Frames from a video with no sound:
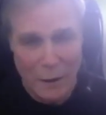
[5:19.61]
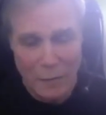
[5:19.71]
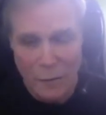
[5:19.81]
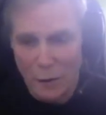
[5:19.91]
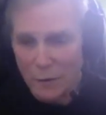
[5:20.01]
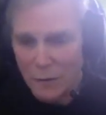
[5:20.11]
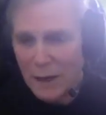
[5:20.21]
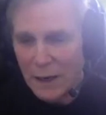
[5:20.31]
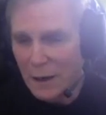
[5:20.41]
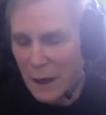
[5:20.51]
for the
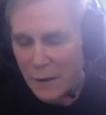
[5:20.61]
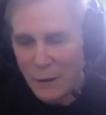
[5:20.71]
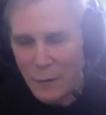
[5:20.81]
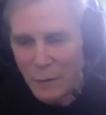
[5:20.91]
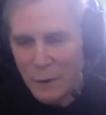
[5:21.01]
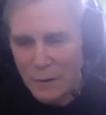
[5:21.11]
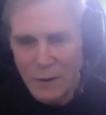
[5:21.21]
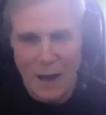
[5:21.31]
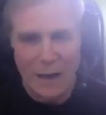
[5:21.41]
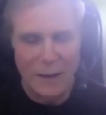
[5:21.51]
data. And I thought, well,
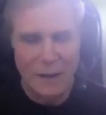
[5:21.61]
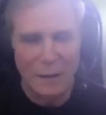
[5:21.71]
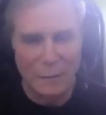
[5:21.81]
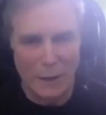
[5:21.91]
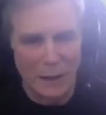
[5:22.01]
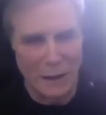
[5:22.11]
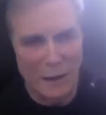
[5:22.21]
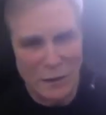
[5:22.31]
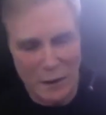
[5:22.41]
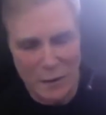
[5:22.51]
God, that doesn't make any
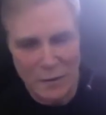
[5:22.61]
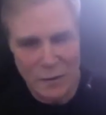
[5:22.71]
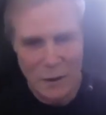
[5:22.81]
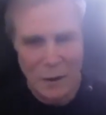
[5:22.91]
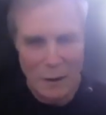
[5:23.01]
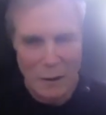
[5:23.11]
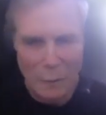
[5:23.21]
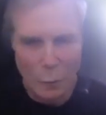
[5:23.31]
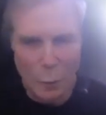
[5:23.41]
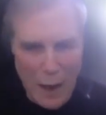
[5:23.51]
sense.
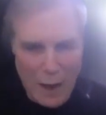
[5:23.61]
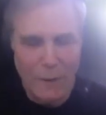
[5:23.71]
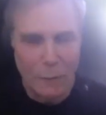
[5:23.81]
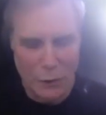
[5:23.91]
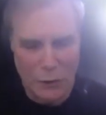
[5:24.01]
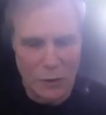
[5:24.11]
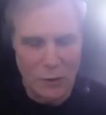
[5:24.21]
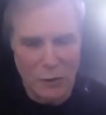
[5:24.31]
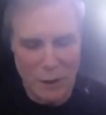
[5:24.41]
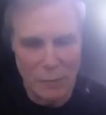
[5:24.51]
Maybe we should do
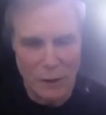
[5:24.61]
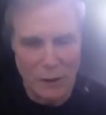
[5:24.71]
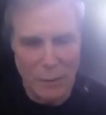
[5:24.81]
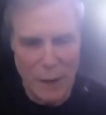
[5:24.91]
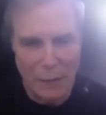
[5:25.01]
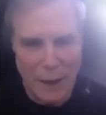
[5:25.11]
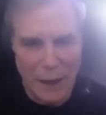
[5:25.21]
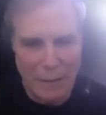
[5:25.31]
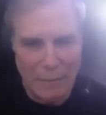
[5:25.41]
something about that.